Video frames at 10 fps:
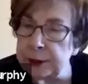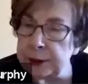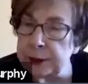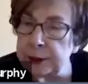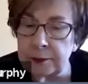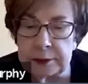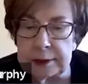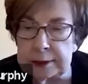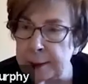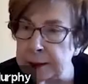This has been
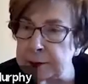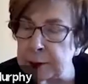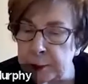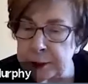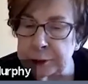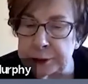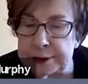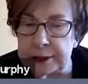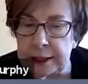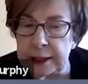so interesting,
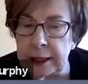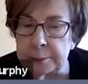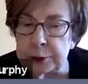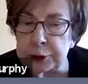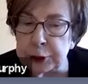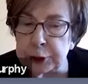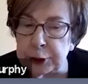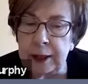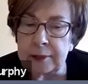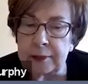and I'm sure
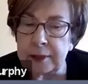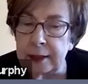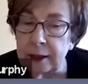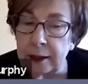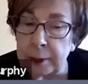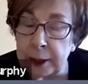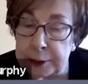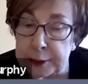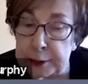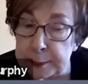that our
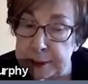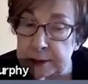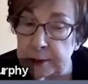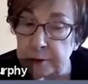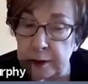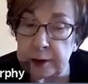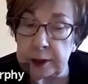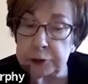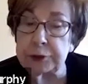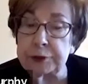participants have found it
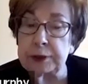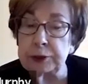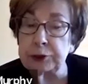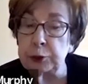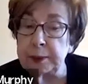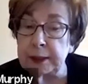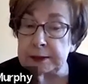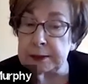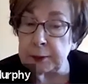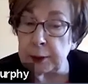interesting too,
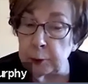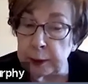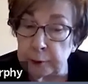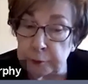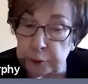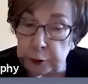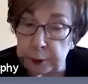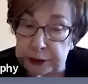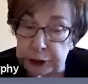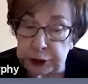because there are quite a few
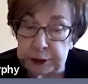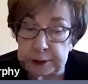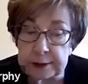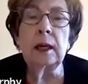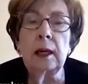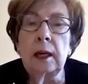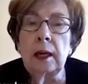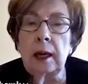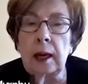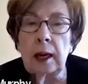questions.
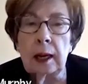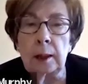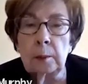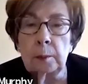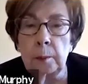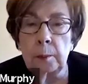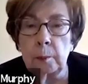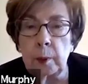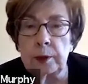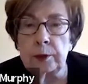
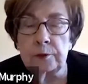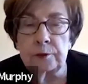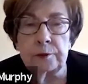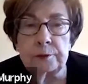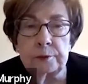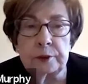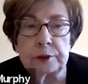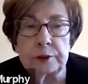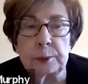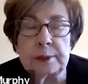One of the
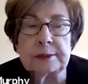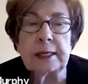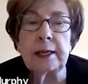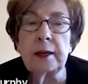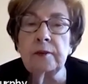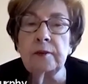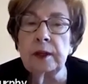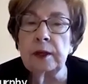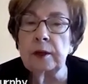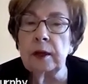first ones I have
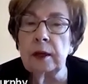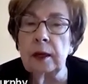here,